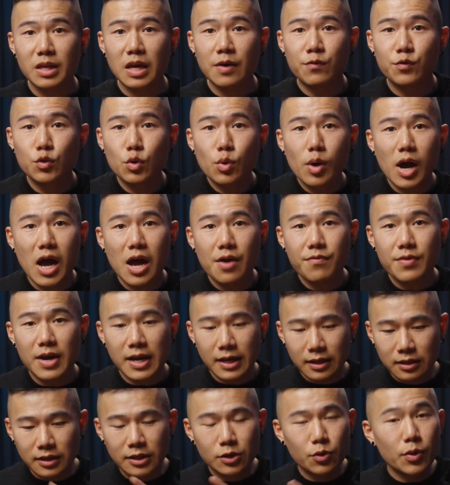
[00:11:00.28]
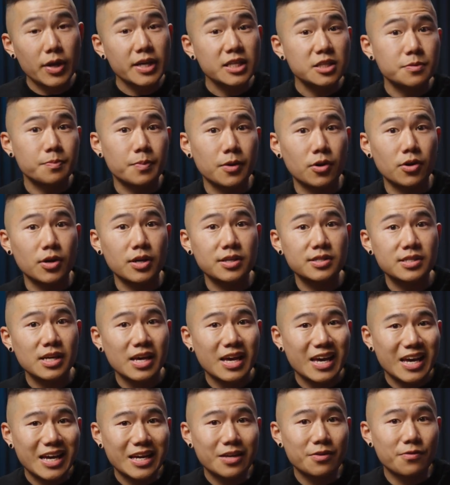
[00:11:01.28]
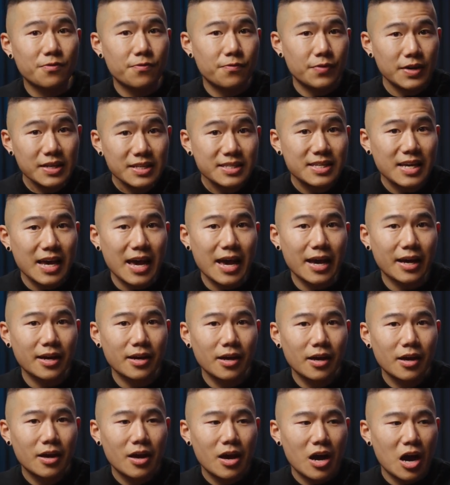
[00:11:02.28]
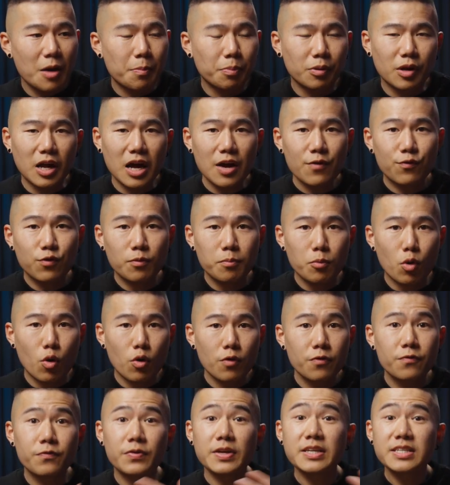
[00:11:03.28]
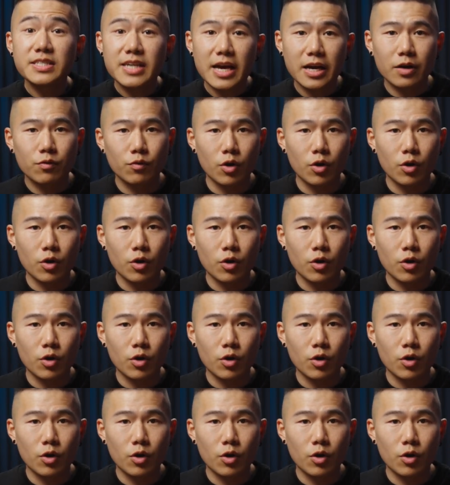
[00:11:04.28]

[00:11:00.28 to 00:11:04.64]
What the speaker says: If you have a little experience in fintech, apply for more fintech